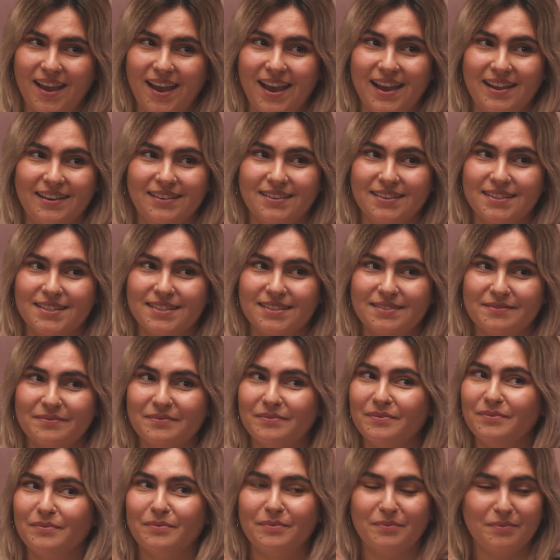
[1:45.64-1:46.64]
And
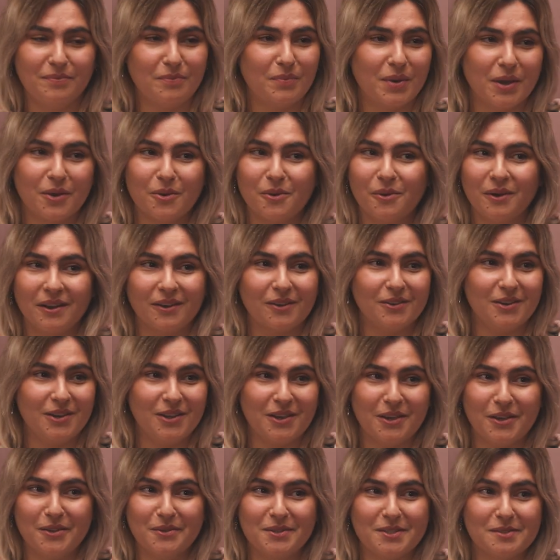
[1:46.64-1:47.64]
we're calling on
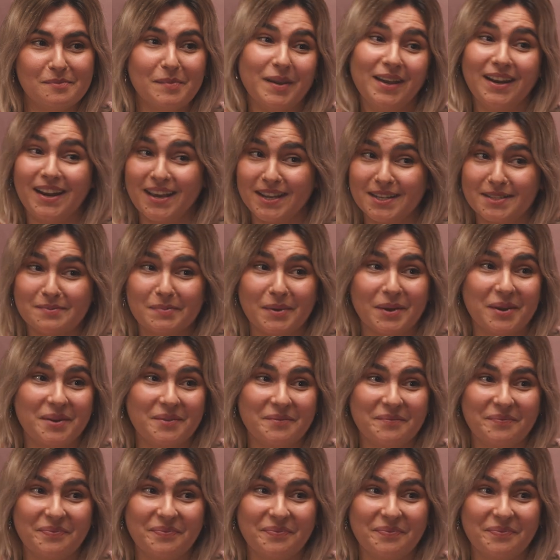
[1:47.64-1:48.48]
you to be an expert